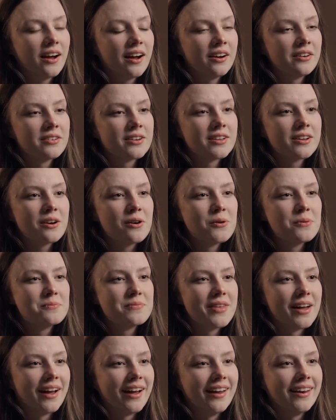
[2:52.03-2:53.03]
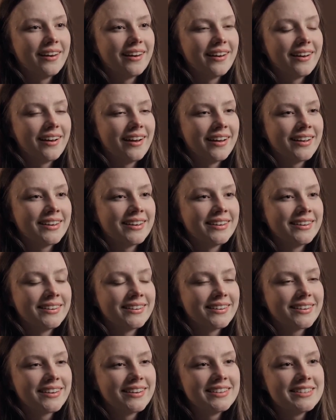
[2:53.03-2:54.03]
I really hope that I
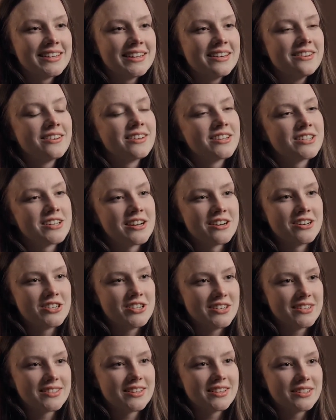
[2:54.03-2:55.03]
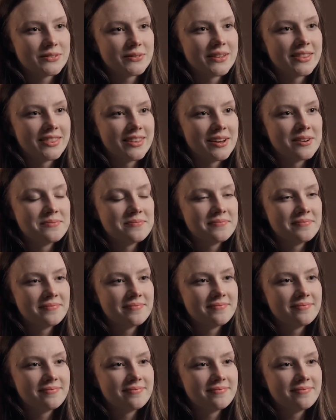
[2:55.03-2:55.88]
can continue to share Jesus with them.